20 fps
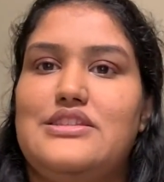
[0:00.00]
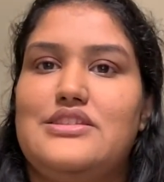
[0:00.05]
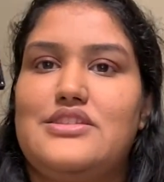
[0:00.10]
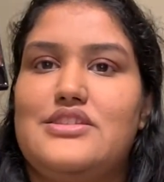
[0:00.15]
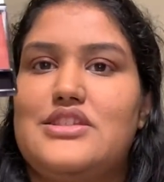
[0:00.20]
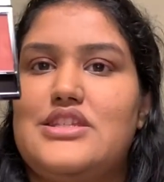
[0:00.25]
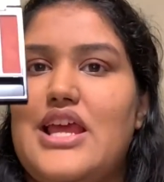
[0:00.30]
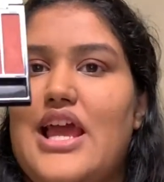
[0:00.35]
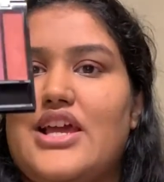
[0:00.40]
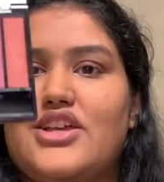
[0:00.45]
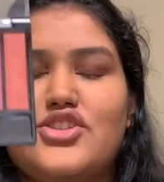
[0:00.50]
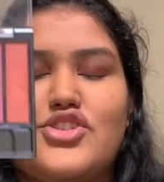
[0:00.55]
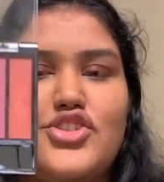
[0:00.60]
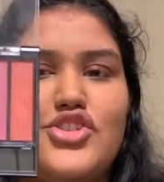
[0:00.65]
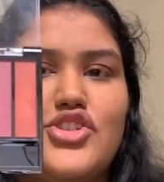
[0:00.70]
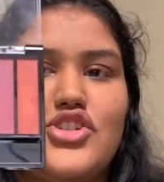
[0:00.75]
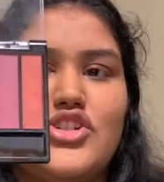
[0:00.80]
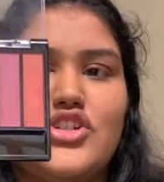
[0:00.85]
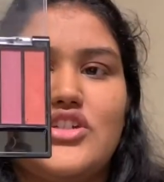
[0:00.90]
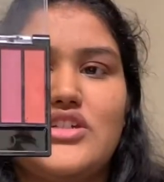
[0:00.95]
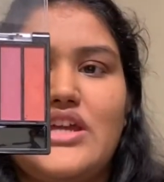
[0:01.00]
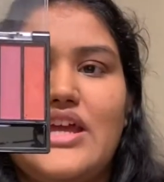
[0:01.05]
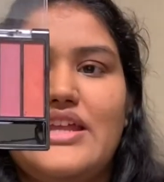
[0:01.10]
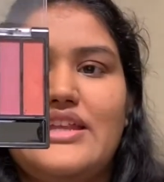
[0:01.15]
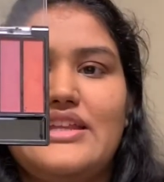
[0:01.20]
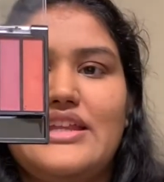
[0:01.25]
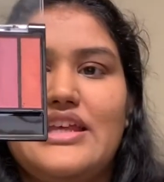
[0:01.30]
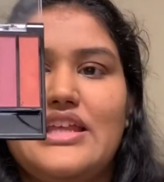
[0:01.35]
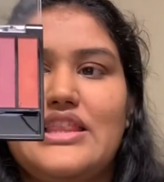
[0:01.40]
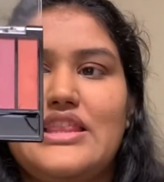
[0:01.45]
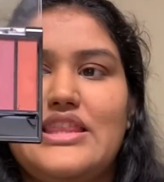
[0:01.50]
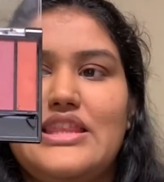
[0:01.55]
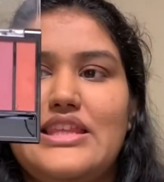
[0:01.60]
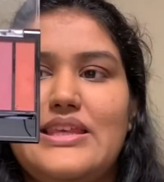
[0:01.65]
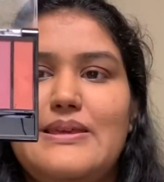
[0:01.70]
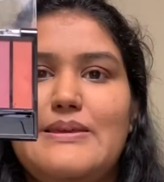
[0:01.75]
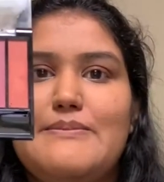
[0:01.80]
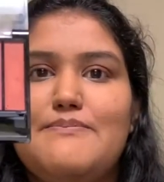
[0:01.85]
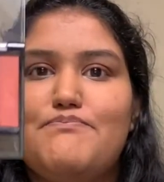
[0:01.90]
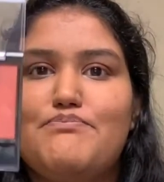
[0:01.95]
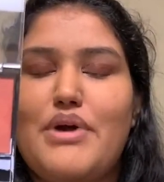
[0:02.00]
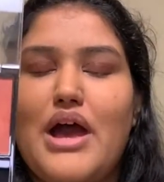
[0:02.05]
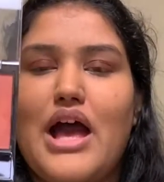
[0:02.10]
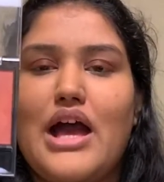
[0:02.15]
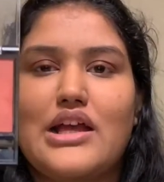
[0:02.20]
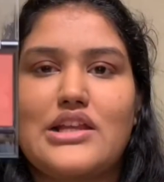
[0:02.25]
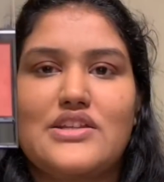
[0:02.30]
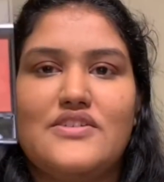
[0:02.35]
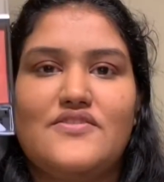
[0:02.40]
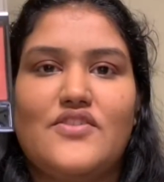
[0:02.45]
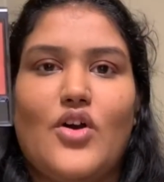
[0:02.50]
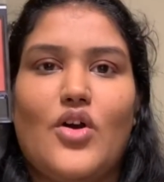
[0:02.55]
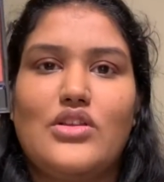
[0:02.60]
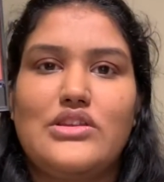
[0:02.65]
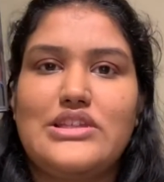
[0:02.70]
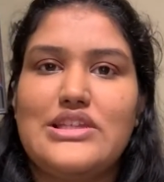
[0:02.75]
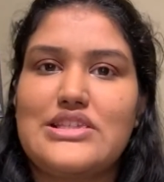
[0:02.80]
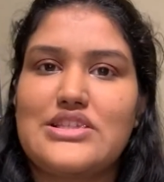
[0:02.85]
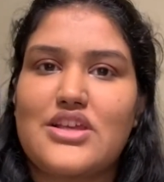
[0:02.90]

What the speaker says: texture and like the impact of all these